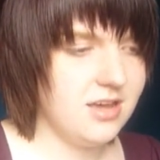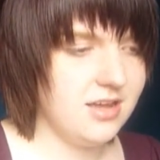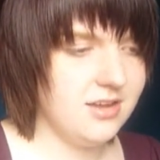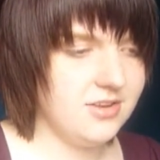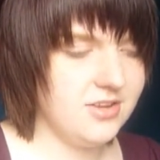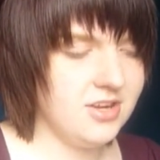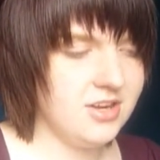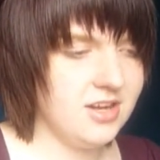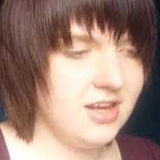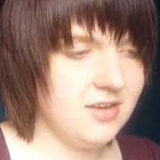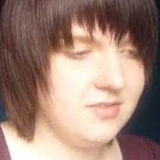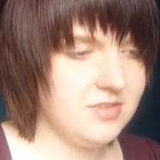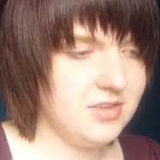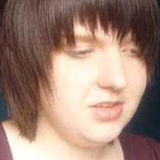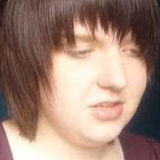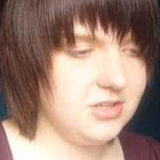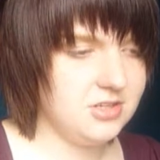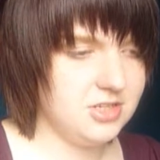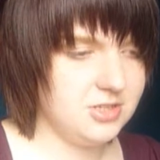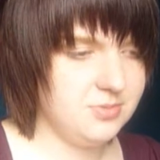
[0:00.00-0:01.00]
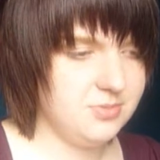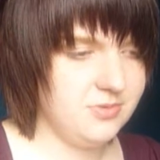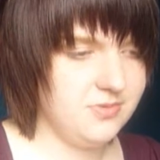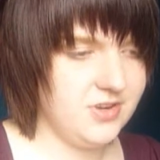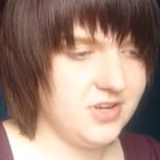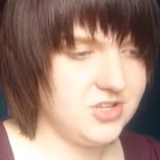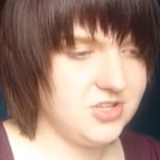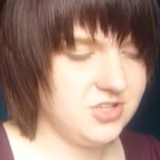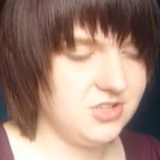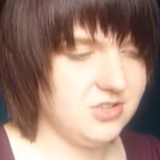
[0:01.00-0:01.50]
and didn't have to look as
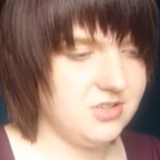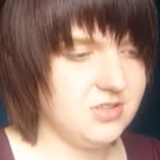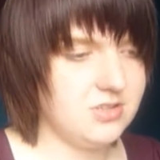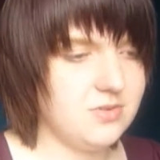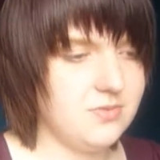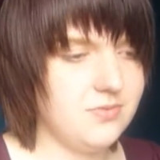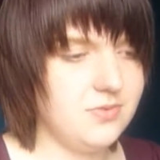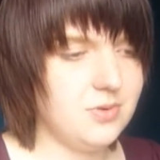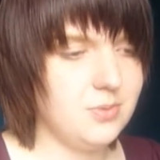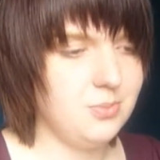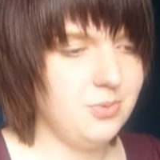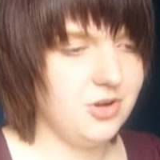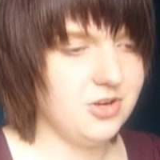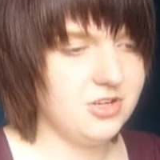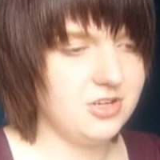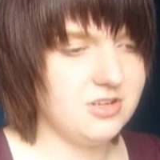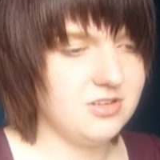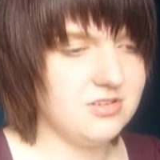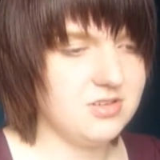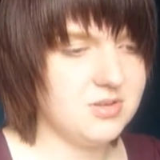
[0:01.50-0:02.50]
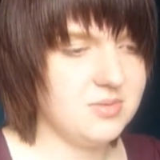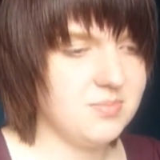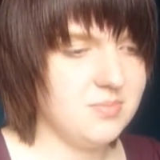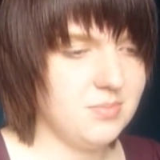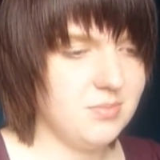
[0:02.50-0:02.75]
professional as the full product,